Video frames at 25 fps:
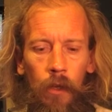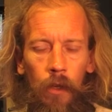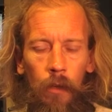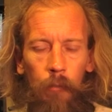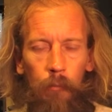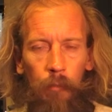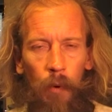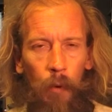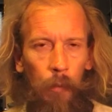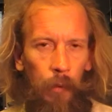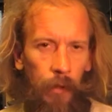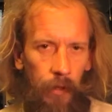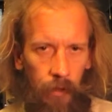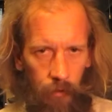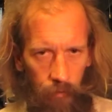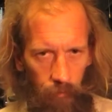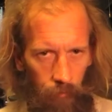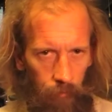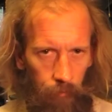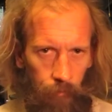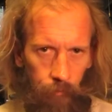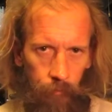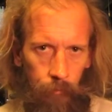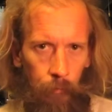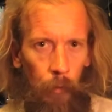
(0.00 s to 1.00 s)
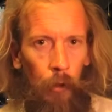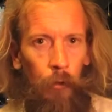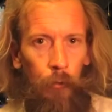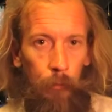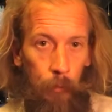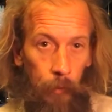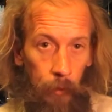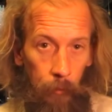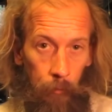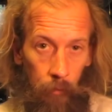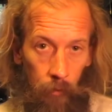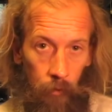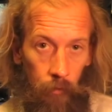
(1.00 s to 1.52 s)
But we, most
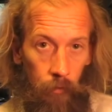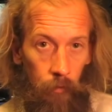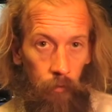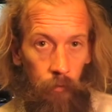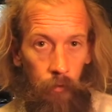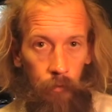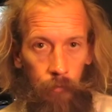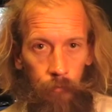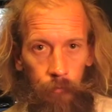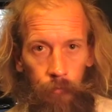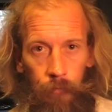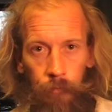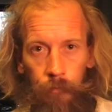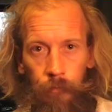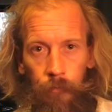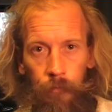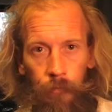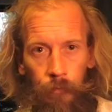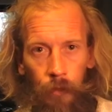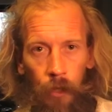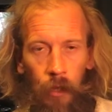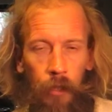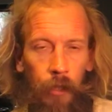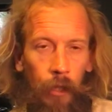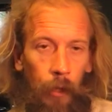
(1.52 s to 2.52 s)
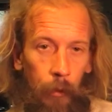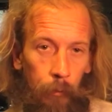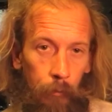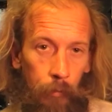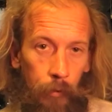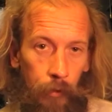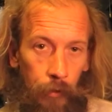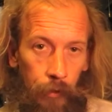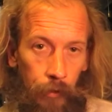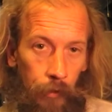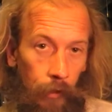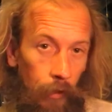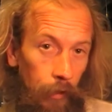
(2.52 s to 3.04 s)
people,
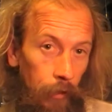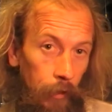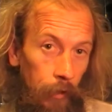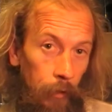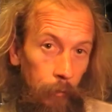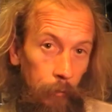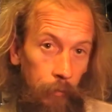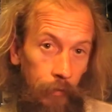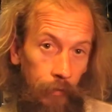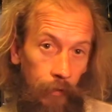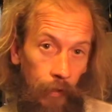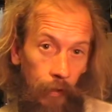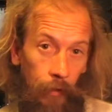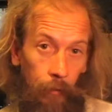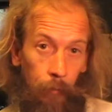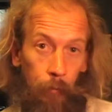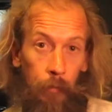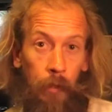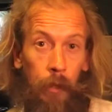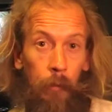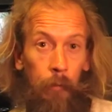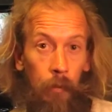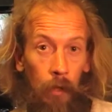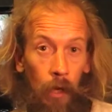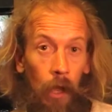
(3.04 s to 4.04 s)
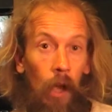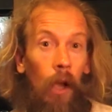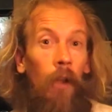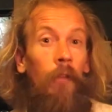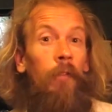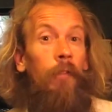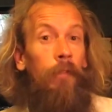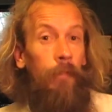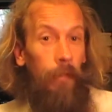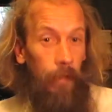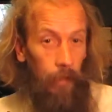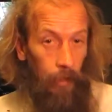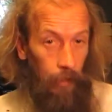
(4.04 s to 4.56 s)
99.99% of people
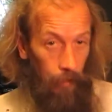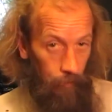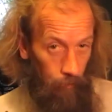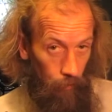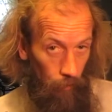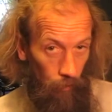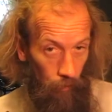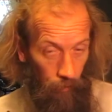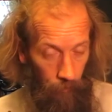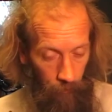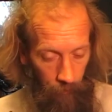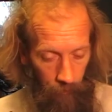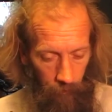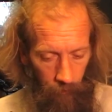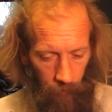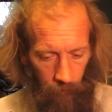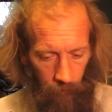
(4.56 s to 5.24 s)
aren't feeling God